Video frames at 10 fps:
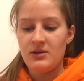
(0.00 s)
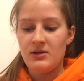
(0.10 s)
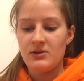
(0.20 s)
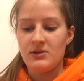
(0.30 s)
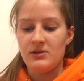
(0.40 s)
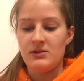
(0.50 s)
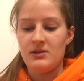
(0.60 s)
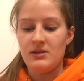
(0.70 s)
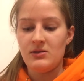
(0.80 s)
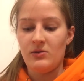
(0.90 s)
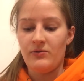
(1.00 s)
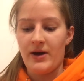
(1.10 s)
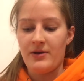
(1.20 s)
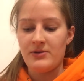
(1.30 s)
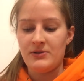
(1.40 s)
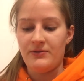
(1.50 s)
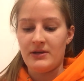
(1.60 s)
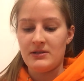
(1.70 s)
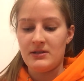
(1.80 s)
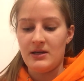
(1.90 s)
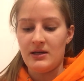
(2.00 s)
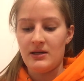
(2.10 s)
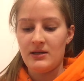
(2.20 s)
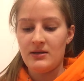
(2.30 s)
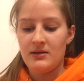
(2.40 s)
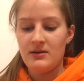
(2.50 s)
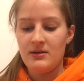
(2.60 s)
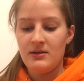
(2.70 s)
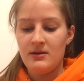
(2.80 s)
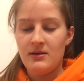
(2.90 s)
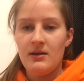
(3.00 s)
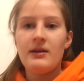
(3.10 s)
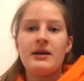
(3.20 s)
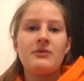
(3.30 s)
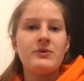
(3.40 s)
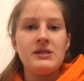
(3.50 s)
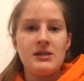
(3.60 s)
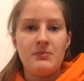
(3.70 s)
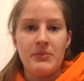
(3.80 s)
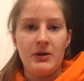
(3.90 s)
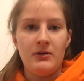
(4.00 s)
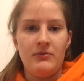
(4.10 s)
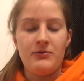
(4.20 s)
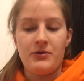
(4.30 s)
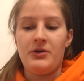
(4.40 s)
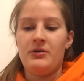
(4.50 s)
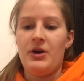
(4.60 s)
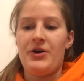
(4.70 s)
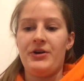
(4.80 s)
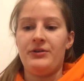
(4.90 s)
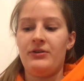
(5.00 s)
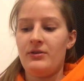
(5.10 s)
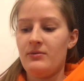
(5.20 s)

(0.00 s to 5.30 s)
Because this whole virus feels like a reset button for Earth.